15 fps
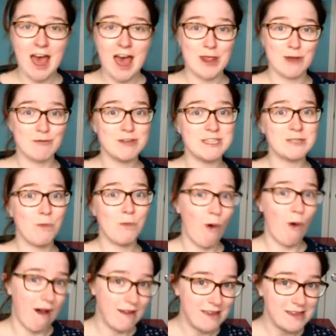And the reason
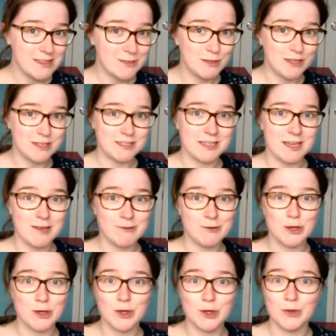why is because if
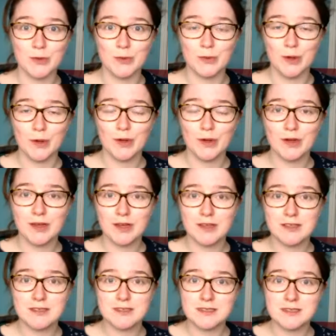you
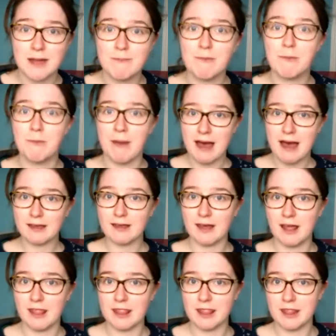step back
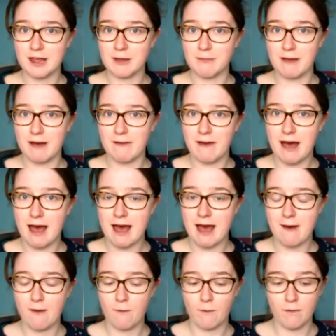and think about
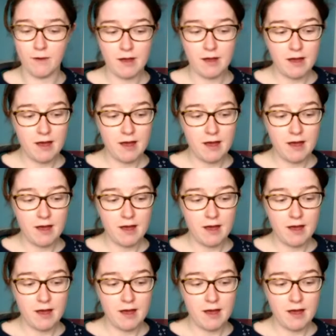how